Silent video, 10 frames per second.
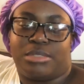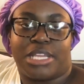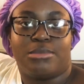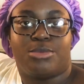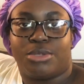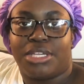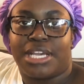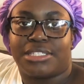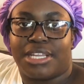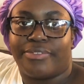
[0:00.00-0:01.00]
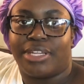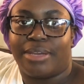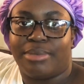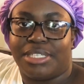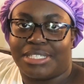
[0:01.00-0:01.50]
Samsbeauty has never
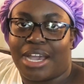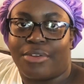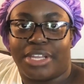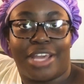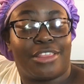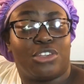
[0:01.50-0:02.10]
let me down yet.